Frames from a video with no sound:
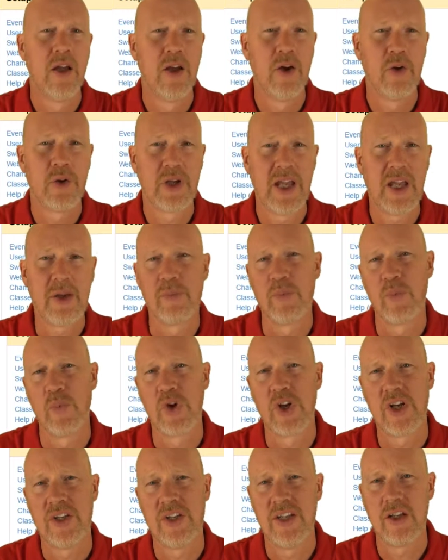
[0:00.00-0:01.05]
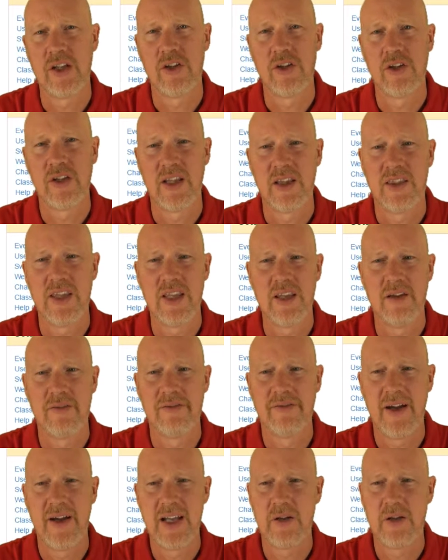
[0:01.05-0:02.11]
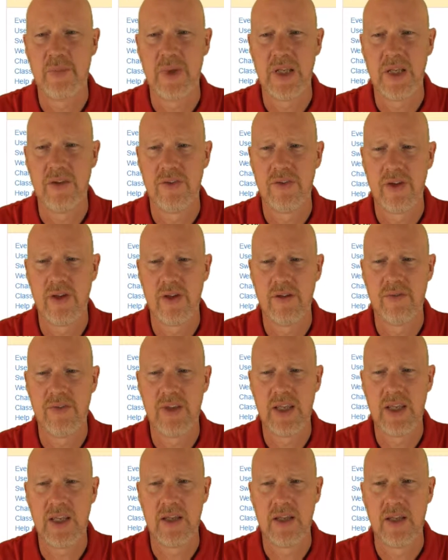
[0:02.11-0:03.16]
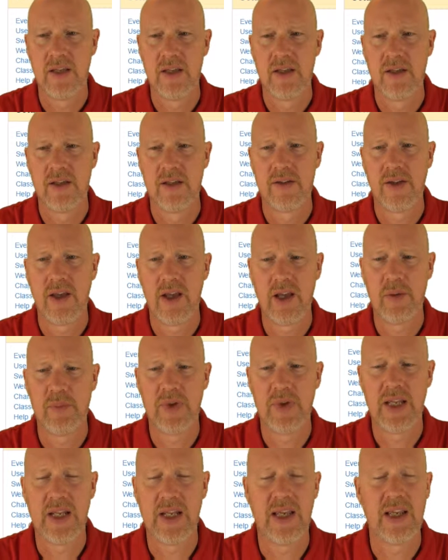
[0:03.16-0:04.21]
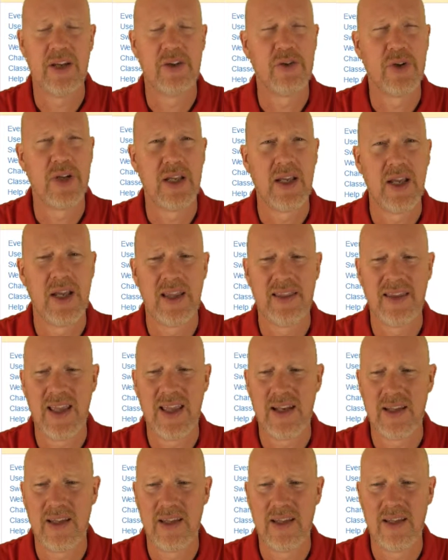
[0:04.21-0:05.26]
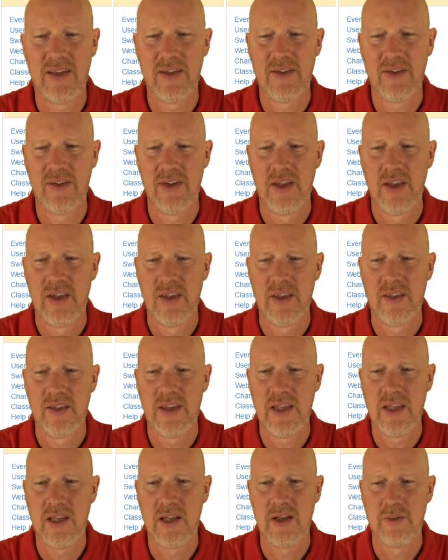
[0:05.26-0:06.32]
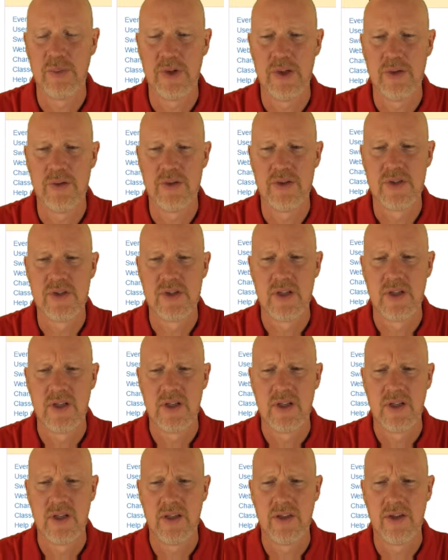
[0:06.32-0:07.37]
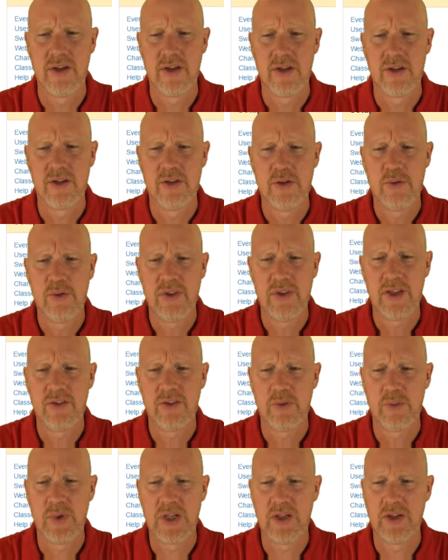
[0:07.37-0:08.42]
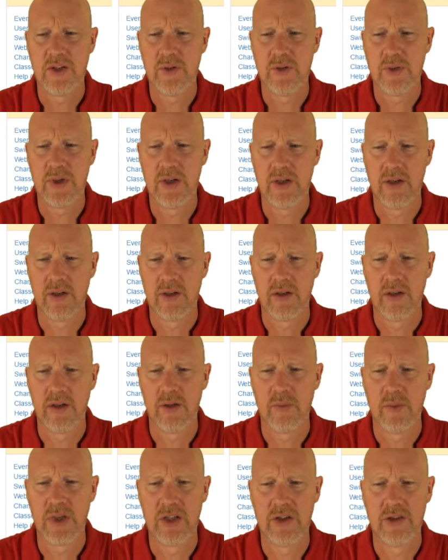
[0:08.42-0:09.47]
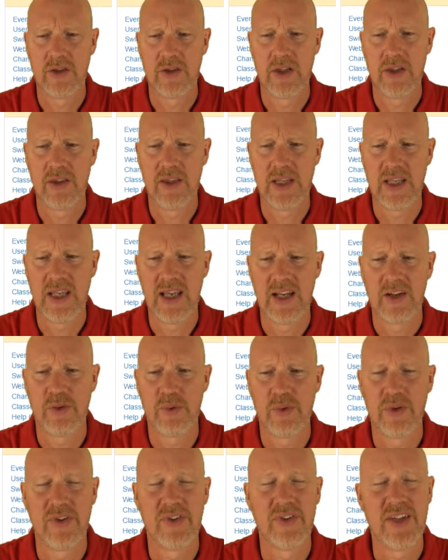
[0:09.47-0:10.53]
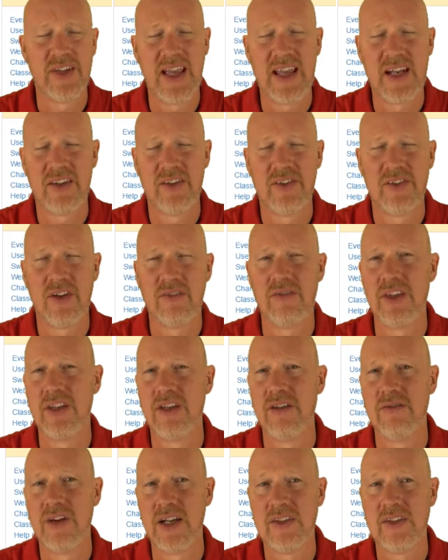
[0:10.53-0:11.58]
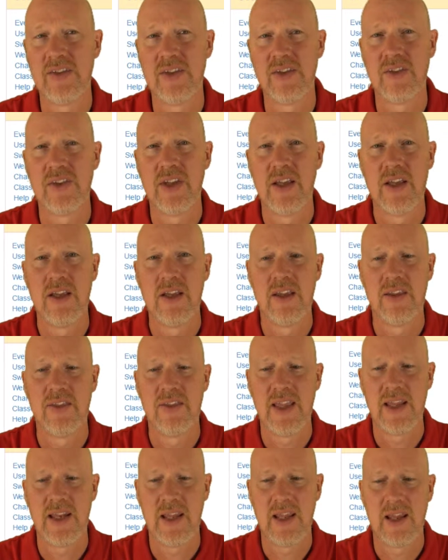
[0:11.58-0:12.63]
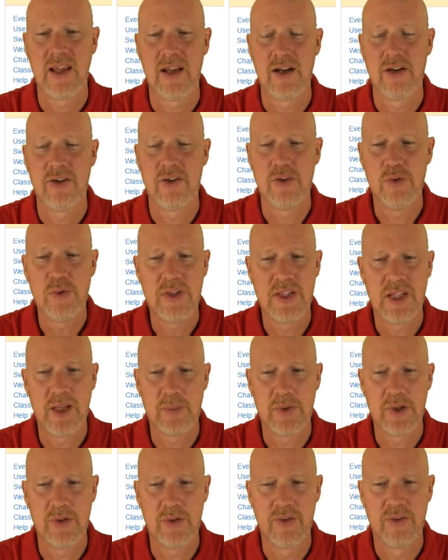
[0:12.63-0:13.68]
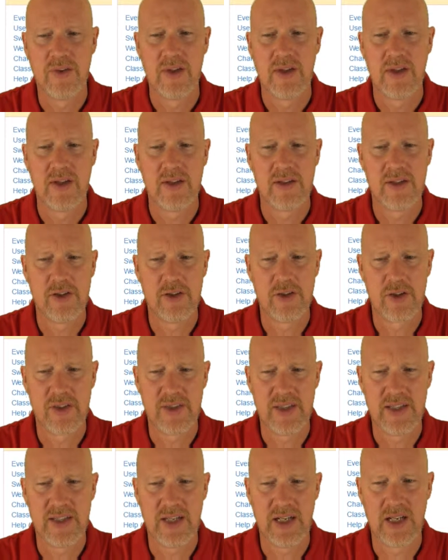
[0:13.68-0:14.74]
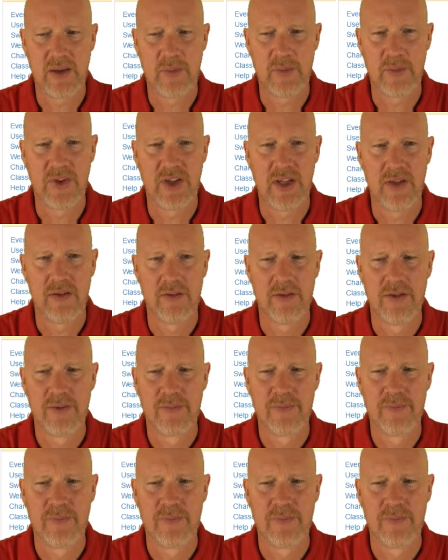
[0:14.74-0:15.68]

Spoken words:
Okay, we're going to take a look at the final piece of the time data entry, and that is the uploads. There are two things that we can do here. We can look at the actual status of the devices that are doing the uploads, and then look at the data themselves.